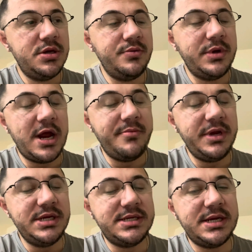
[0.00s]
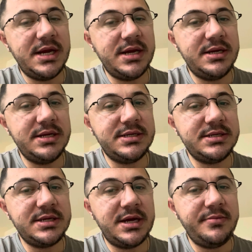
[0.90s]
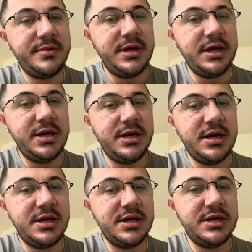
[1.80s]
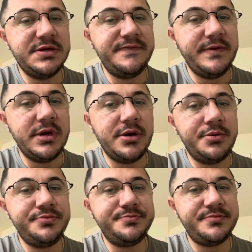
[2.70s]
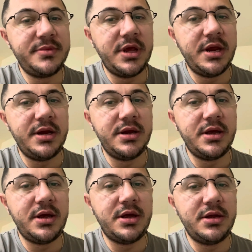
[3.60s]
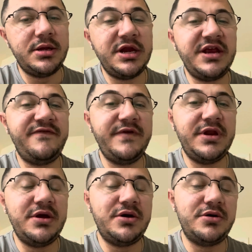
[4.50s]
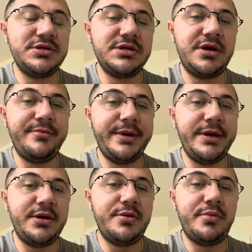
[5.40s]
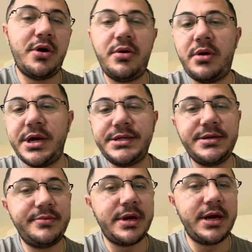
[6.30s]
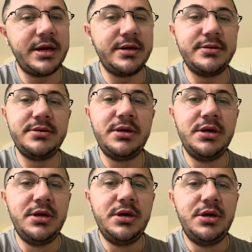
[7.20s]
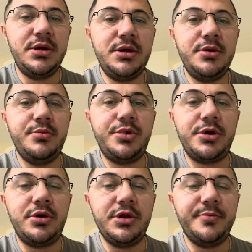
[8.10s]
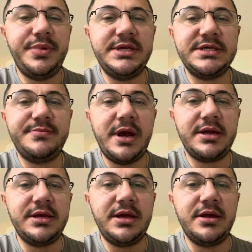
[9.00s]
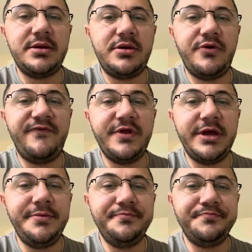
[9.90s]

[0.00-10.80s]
with that being said, this is gonna be the end of this video, and the next video is gonna be, power washing the bike and putting all the pieces back together, hopefully.